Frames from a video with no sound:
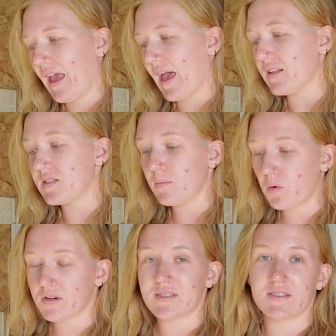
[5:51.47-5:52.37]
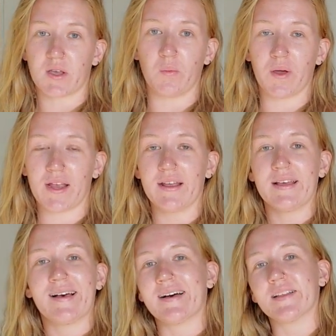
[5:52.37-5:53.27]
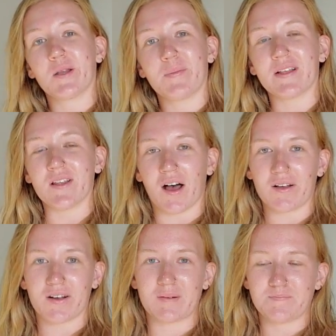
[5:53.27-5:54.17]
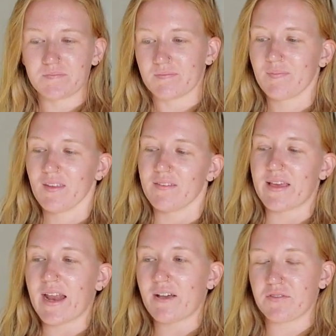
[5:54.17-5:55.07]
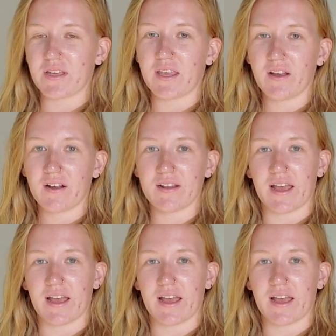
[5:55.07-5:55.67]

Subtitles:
And some horses can wait a little bit longer than every year.